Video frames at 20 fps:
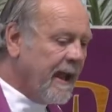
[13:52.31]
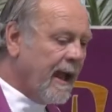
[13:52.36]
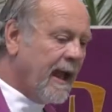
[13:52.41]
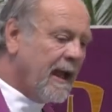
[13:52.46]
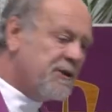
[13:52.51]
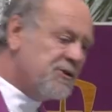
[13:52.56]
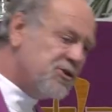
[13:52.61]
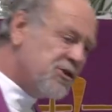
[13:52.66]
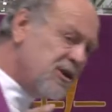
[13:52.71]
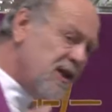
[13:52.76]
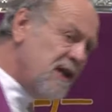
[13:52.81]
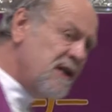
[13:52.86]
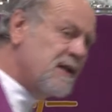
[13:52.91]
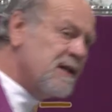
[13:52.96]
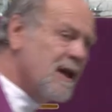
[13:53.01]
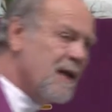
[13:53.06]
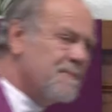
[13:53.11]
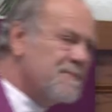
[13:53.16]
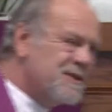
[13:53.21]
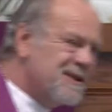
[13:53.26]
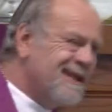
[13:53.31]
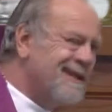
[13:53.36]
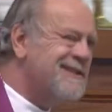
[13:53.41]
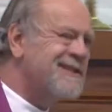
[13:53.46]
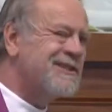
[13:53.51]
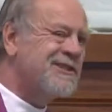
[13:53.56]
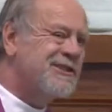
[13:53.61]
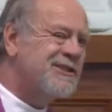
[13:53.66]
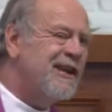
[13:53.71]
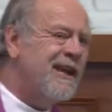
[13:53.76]
And she comes in,
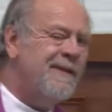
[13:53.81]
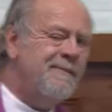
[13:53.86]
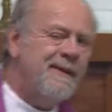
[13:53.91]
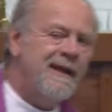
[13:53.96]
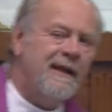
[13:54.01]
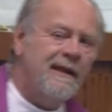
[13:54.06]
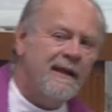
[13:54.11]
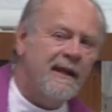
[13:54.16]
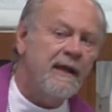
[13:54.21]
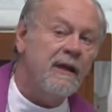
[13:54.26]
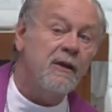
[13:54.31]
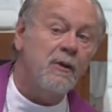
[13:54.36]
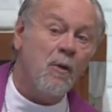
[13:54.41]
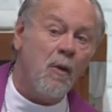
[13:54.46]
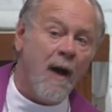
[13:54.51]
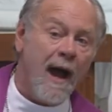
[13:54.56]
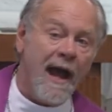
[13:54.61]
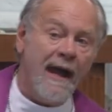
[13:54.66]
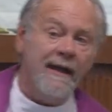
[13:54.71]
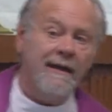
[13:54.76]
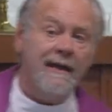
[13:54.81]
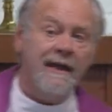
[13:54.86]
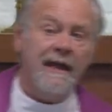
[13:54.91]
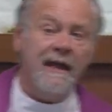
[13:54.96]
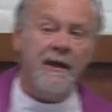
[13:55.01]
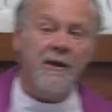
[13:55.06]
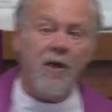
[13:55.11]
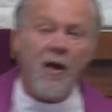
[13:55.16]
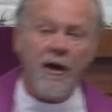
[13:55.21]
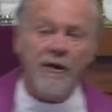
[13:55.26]
seemingly quietly
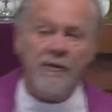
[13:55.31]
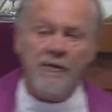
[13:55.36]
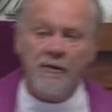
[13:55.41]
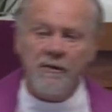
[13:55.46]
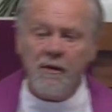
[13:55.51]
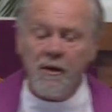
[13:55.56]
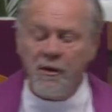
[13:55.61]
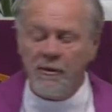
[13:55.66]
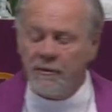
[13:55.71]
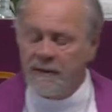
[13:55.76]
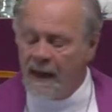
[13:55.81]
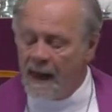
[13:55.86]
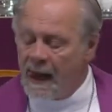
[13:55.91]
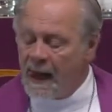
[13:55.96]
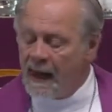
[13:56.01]
and on her own,